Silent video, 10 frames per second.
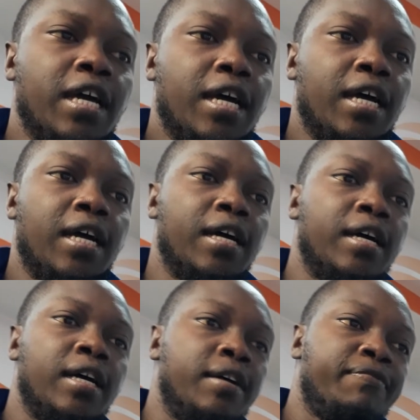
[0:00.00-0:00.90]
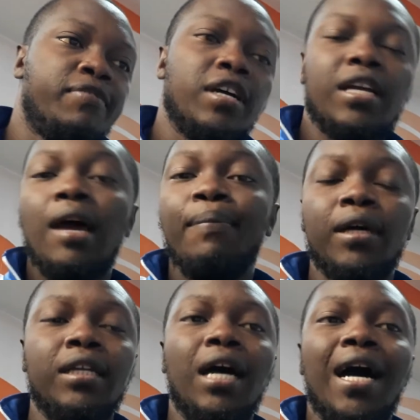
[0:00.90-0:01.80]
Frank
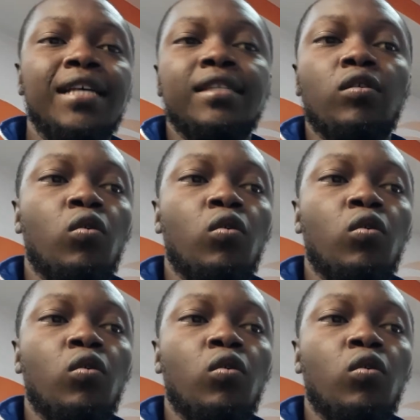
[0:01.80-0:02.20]
Lampard has